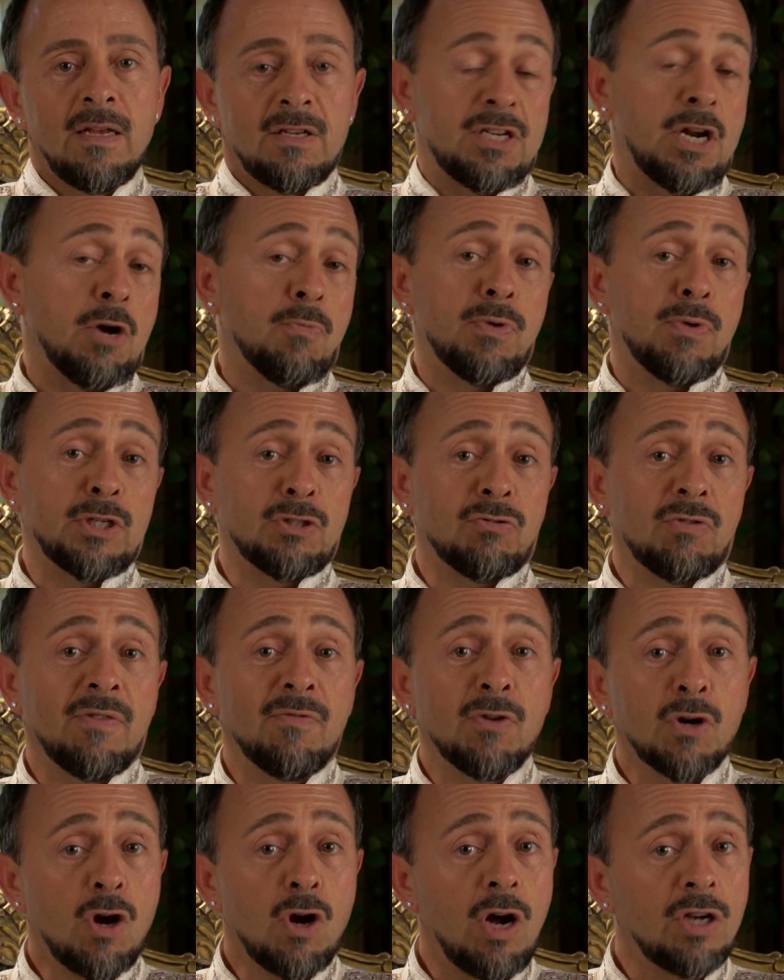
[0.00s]
is now a picturing
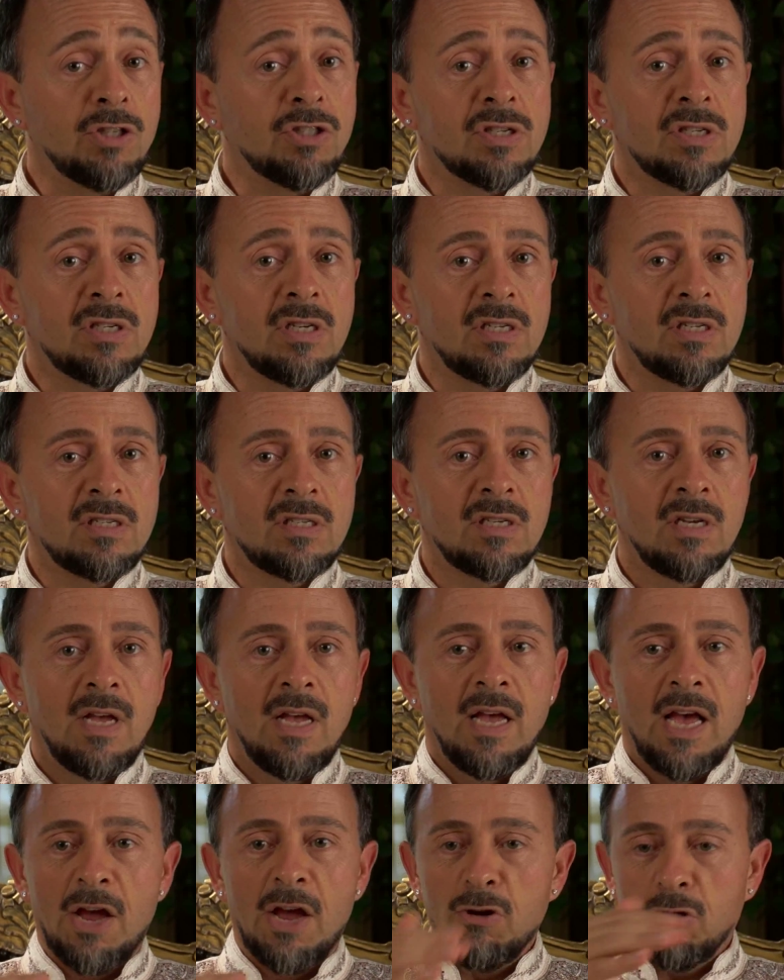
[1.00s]
of your consciousness.
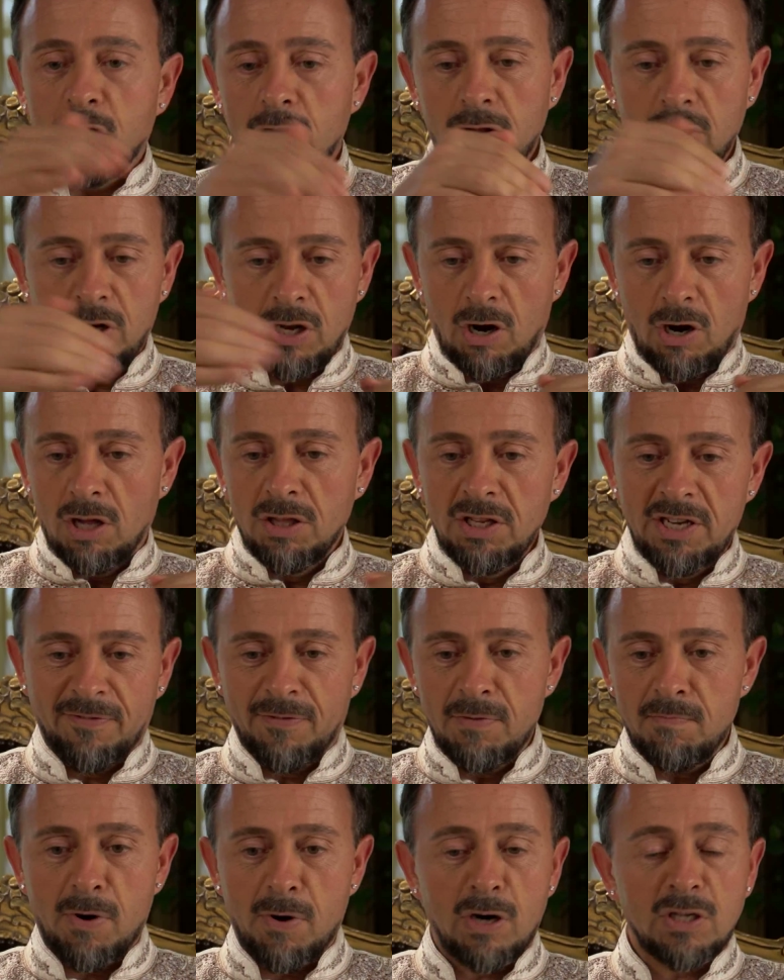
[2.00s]
And you can look at all the
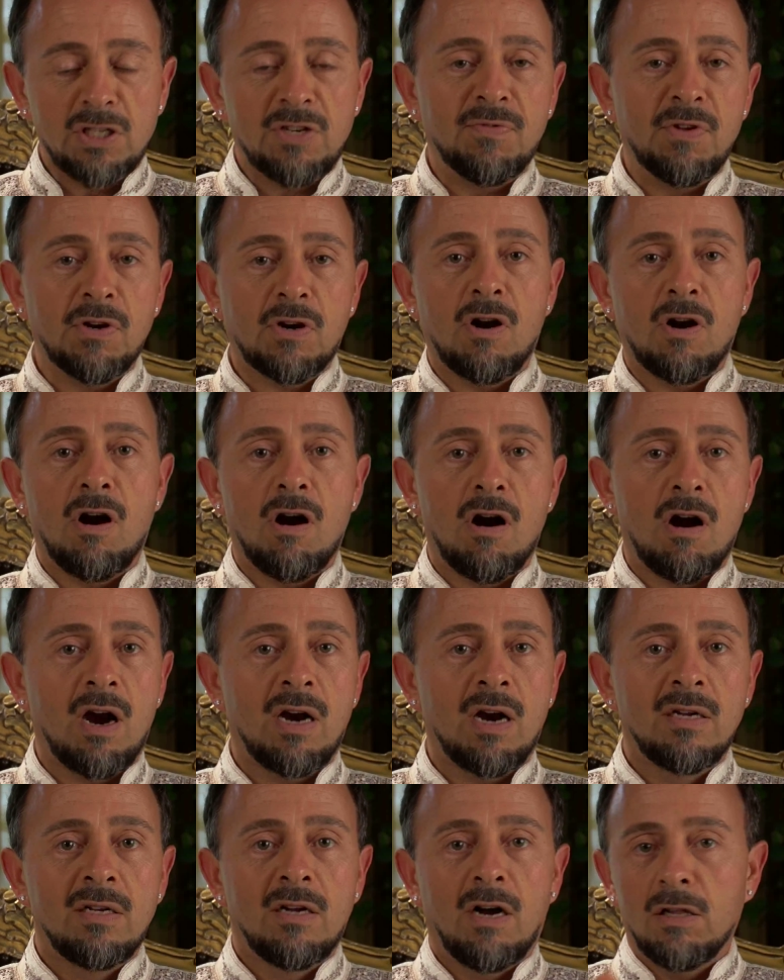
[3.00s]
different parts of your
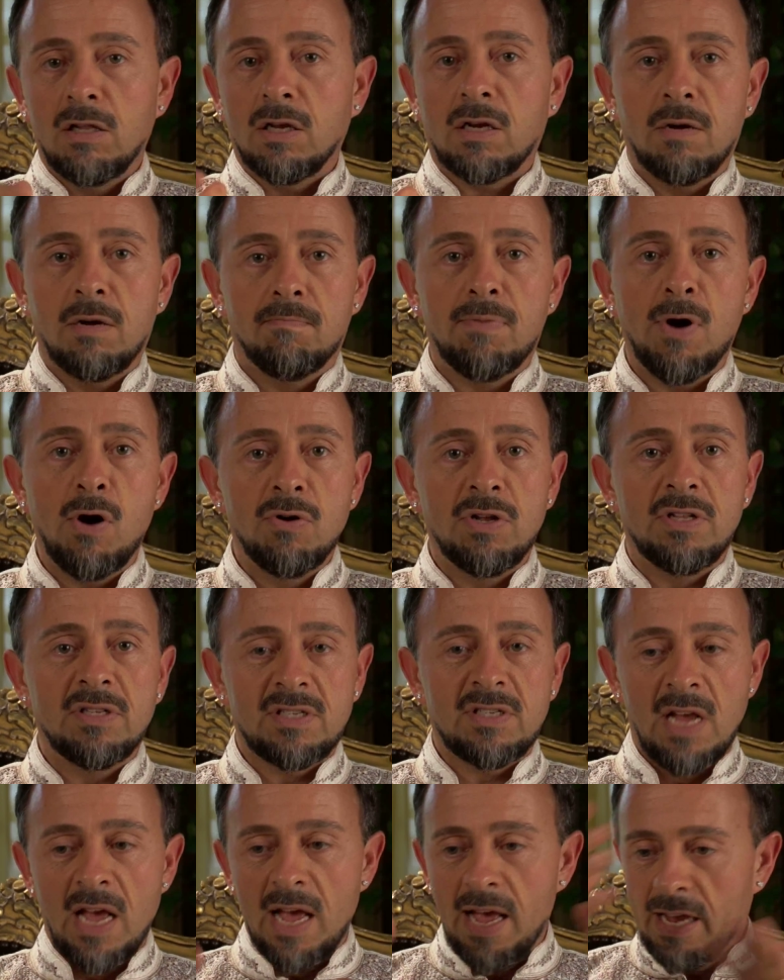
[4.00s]
car, all the
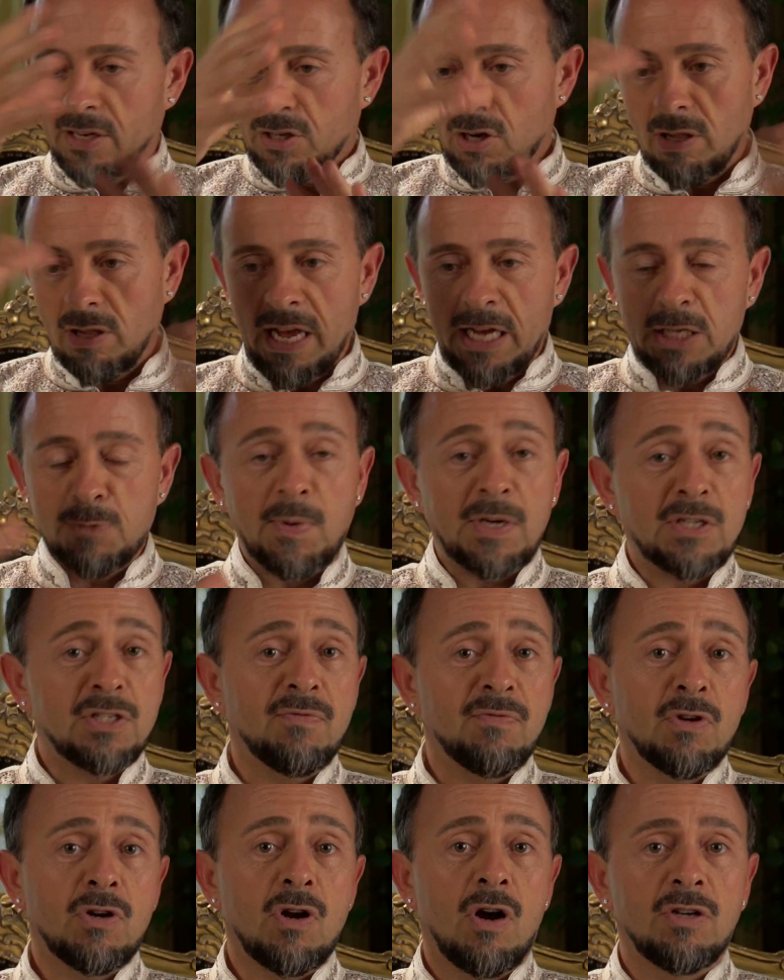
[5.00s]
components, as all aspects
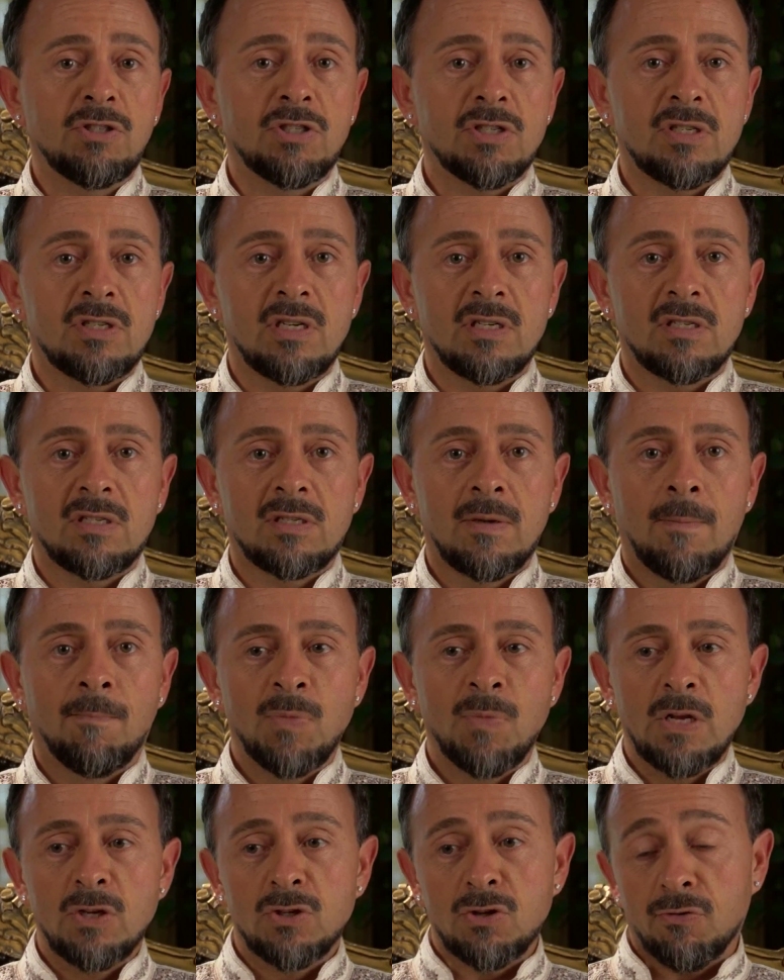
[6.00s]
of your consciousness.
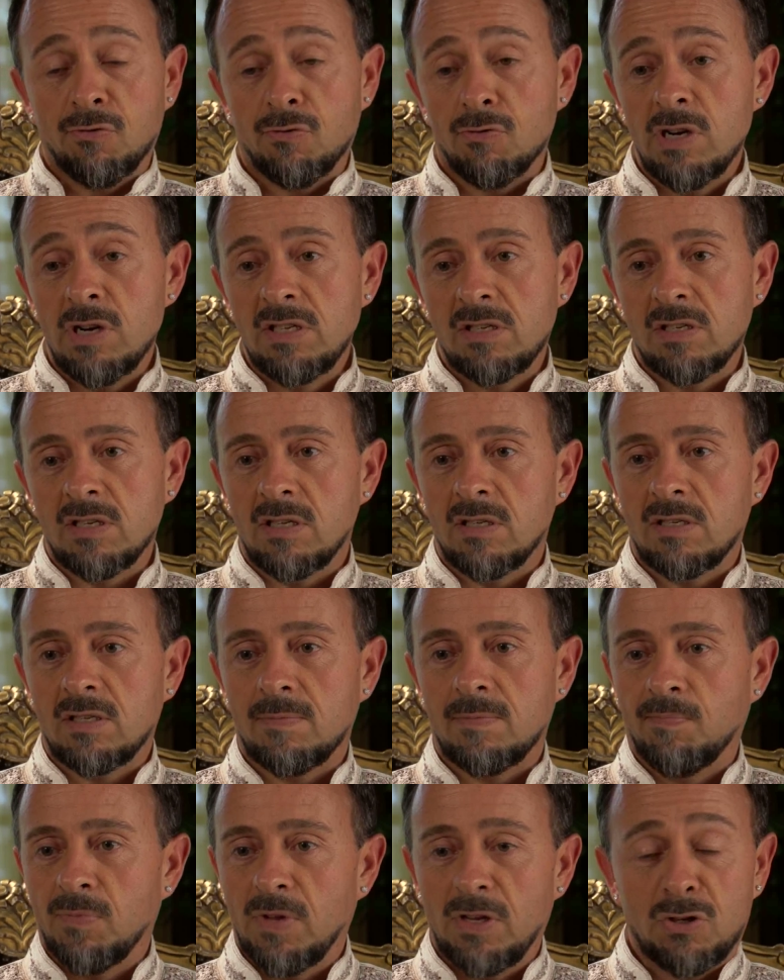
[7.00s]
So, for
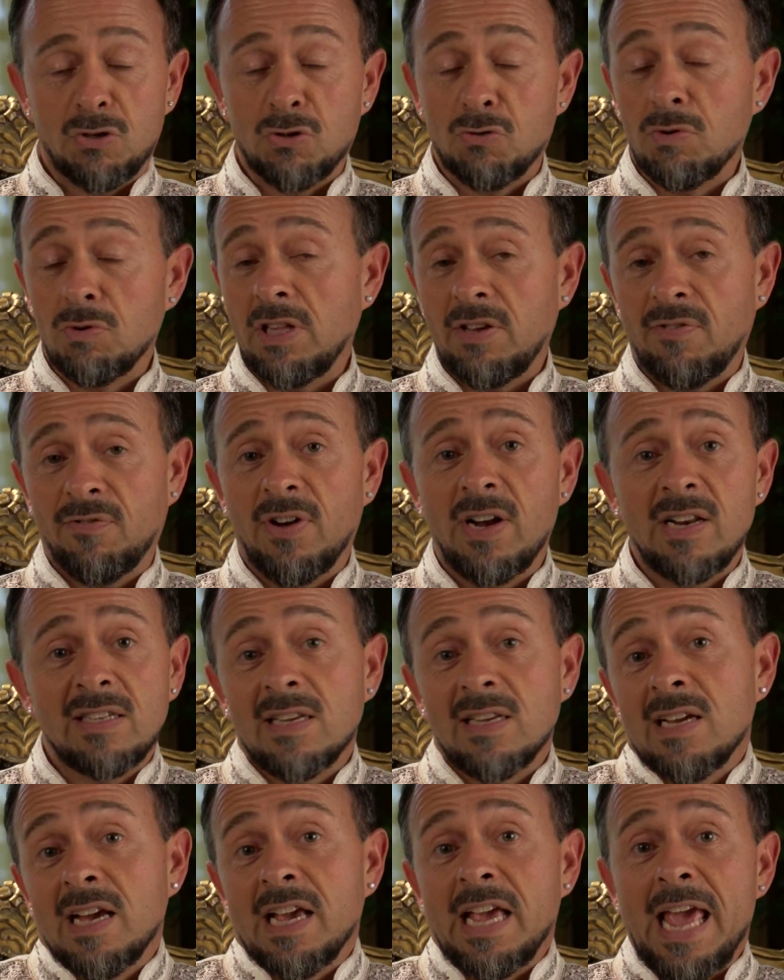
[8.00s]
instance, this is really fun.
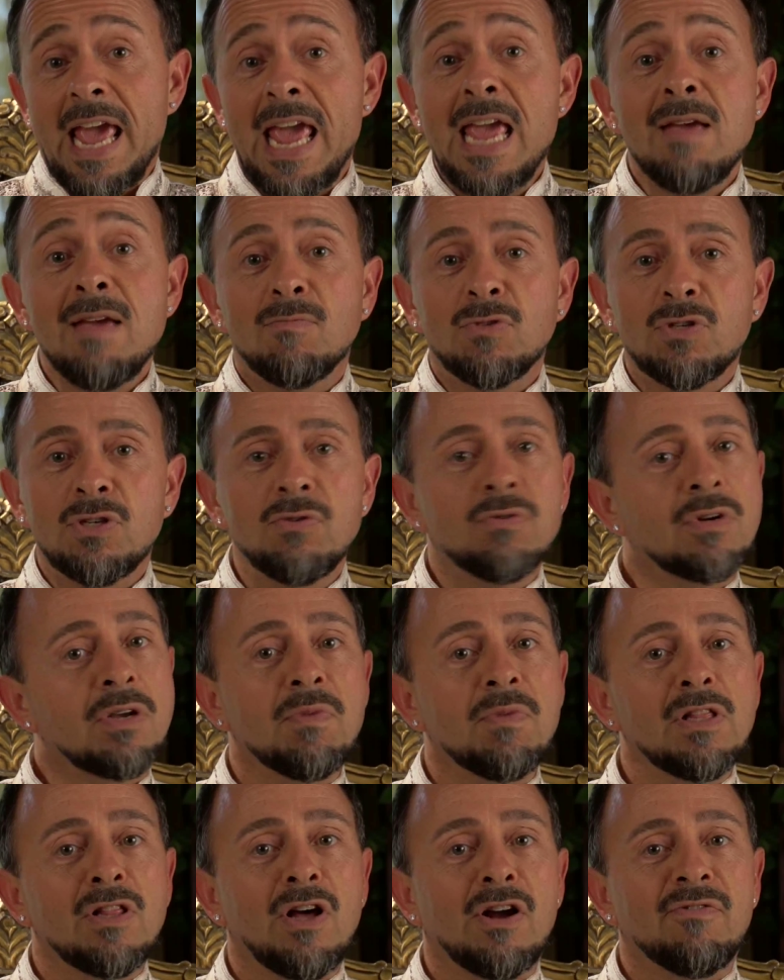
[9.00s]
It's like a game, too. It
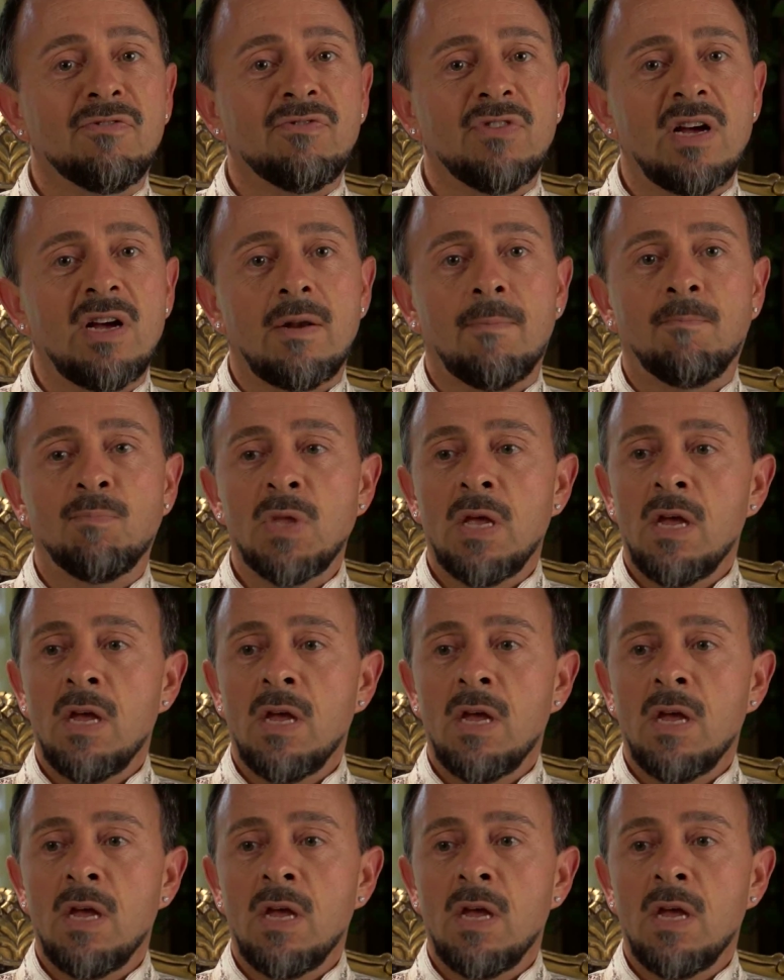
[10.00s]
can be a lot of fun.